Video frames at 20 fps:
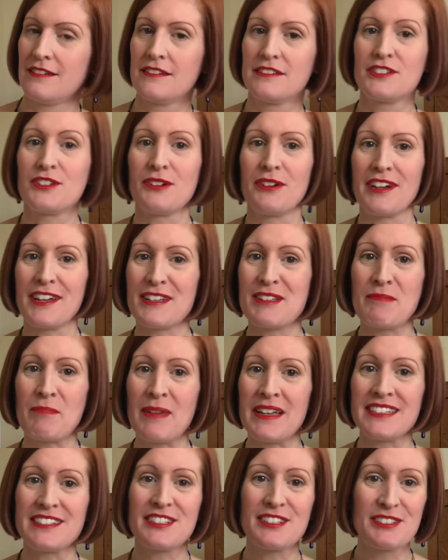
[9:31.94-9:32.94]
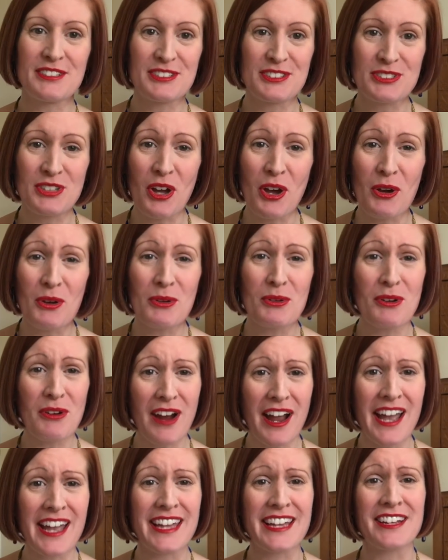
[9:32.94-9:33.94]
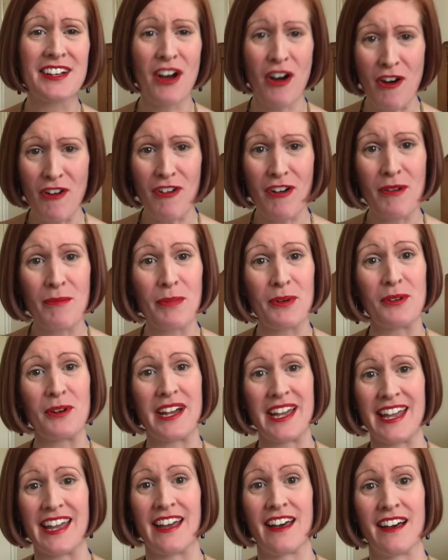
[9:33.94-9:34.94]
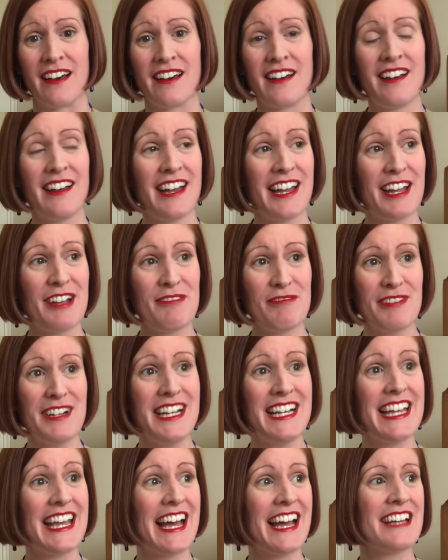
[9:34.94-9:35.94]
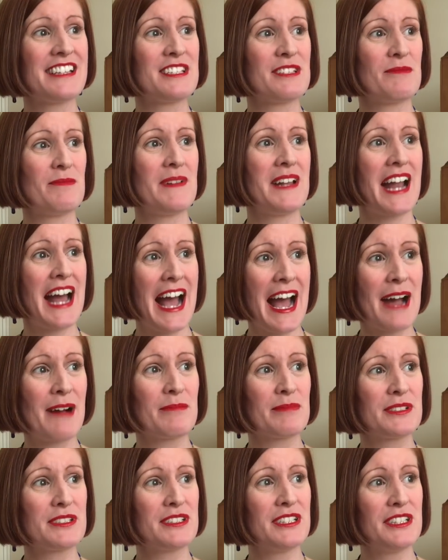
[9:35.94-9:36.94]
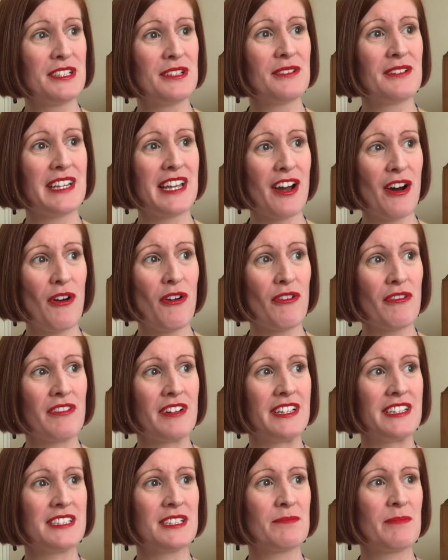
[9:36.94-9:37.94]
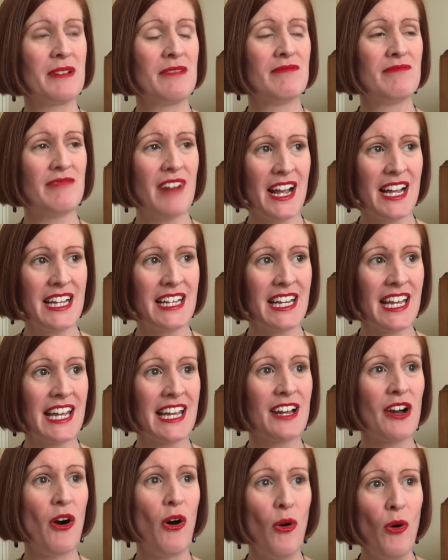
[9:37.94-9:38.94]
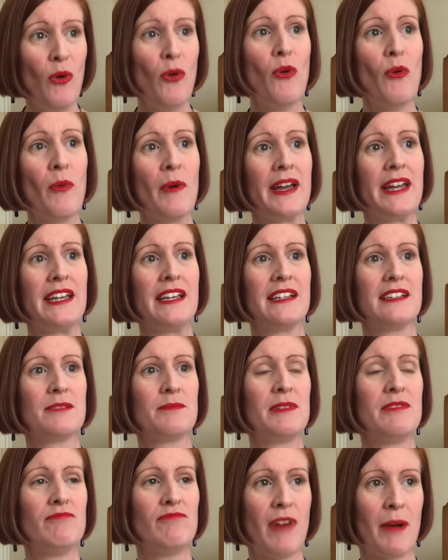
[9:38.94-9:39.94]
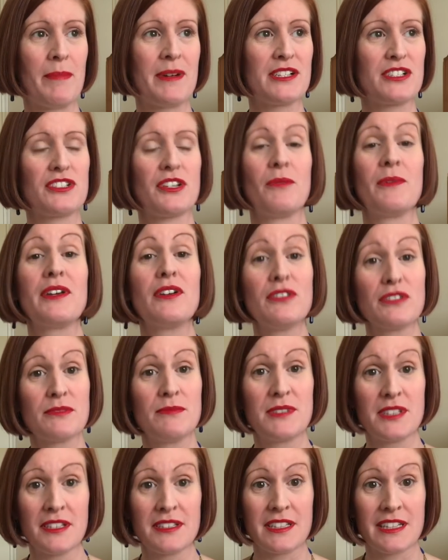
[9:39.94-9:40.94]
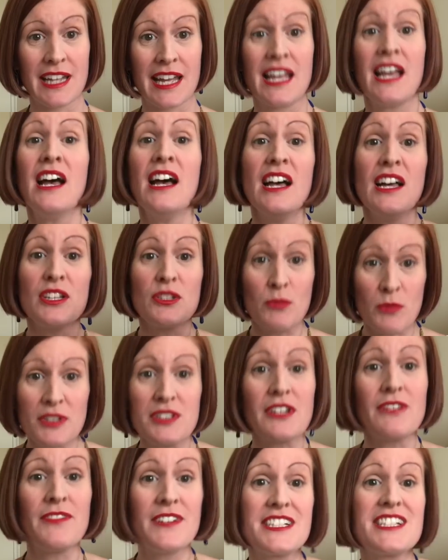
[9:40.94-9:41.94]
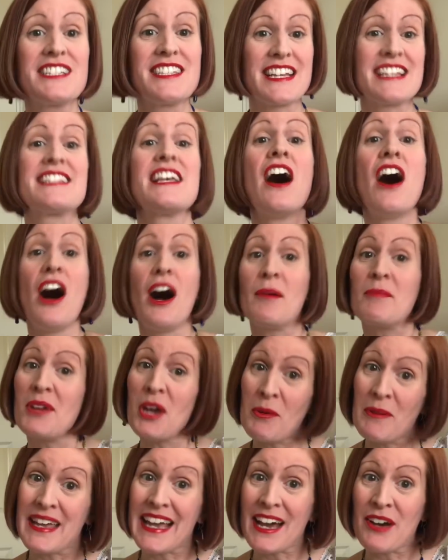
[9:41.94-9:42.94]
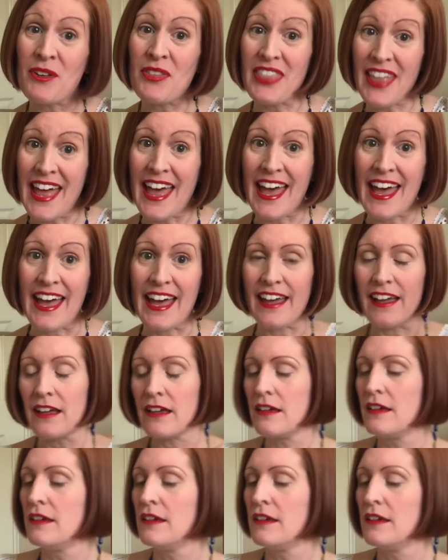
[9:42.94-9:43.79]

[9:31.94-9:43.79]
Sorry, it's been so grey and horrible here. It really has. It's been absolutely horrid. It's been raining all week. It's been rubbish. So we got some sun today. So once I finish this, I'm going out there,